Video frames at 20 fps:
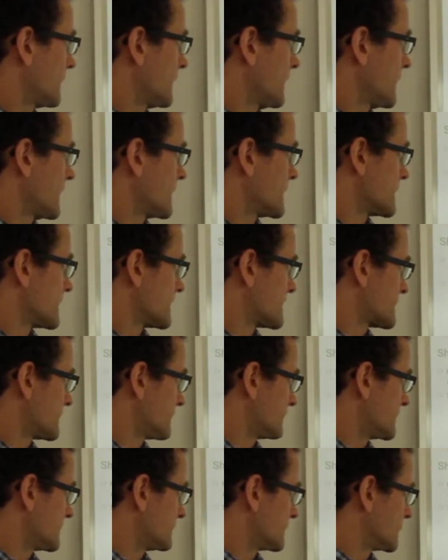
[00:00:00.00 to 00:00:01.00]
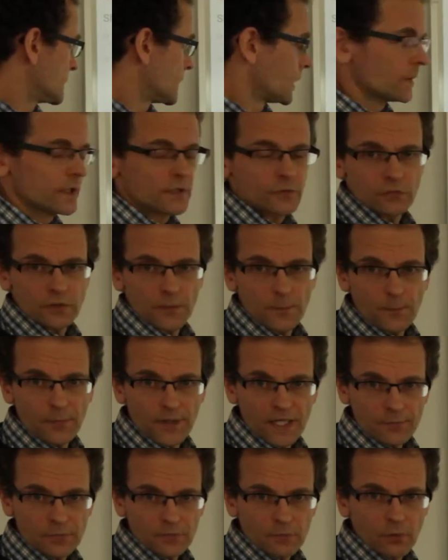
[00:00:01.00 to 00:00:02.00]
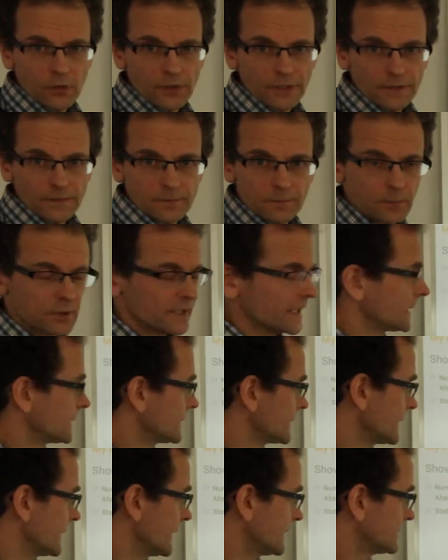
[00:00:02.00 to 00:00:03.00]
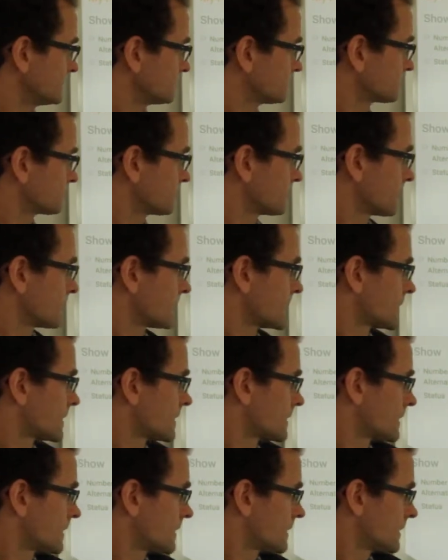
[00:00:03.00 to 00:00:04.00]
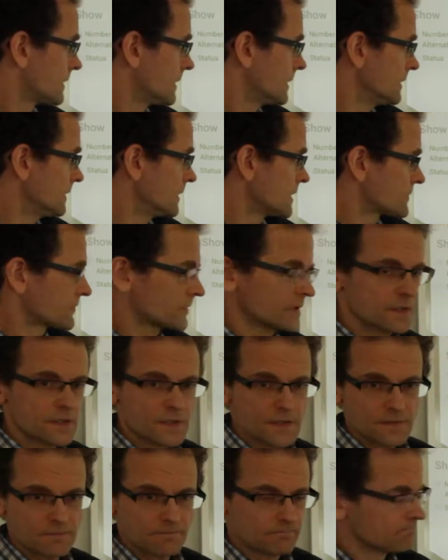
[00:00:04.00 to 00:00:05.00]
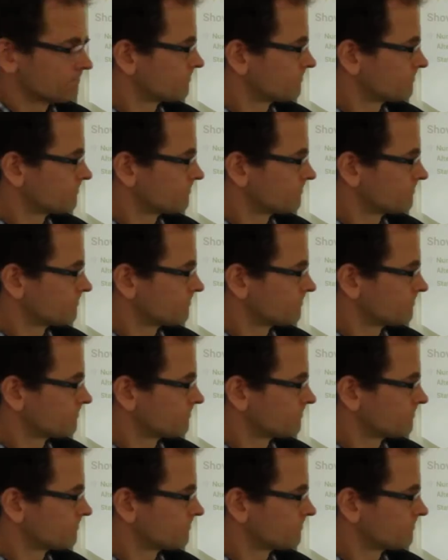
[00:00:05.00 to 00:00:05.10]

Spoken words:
and we will go into the Paperboy plan again in this phase.